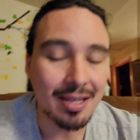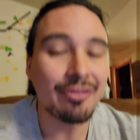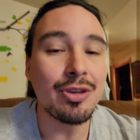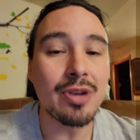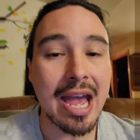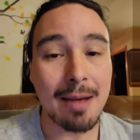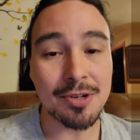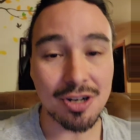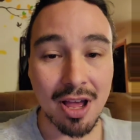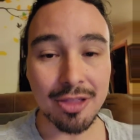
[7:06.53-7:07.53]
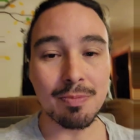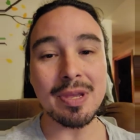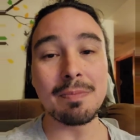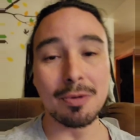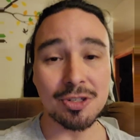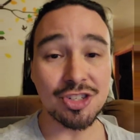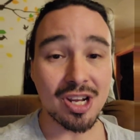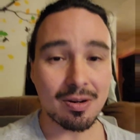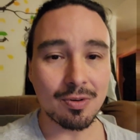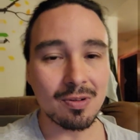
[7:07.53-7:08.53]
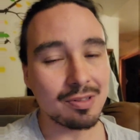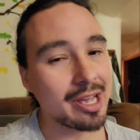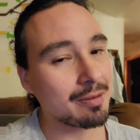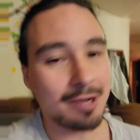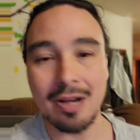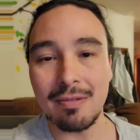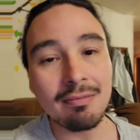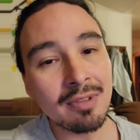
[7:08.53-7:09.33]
If you capture other people's general, let them go.